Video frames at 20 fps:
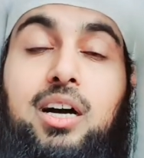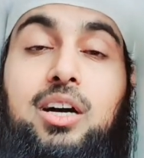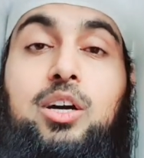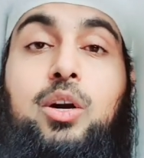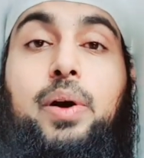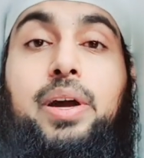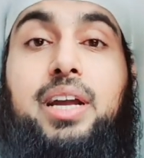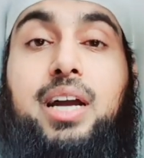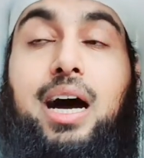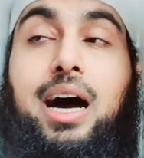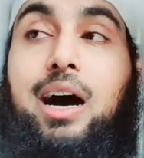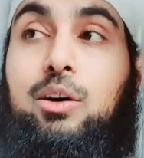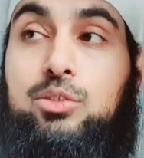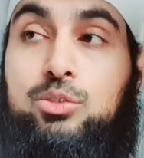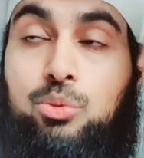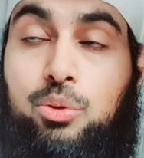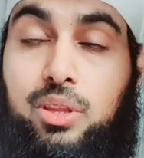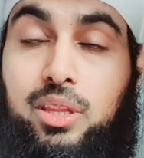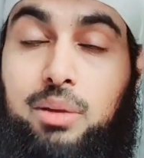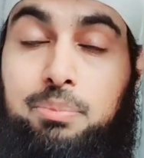going
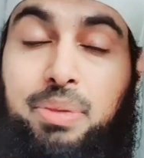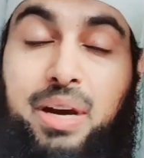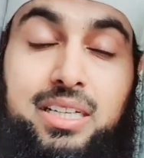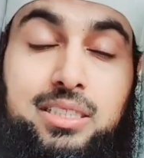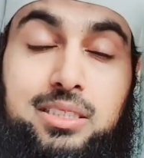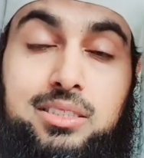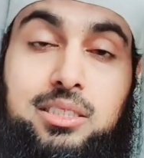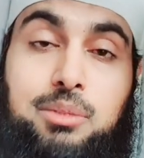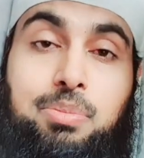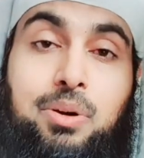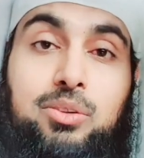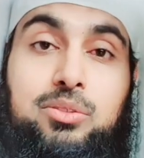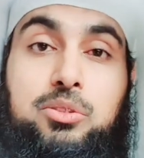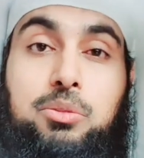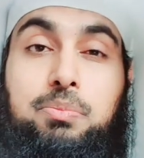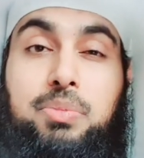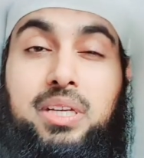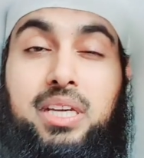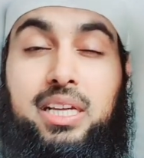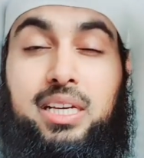out or the battles about
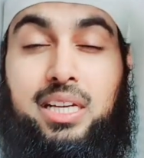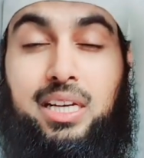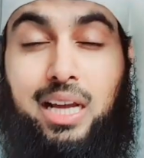to begin,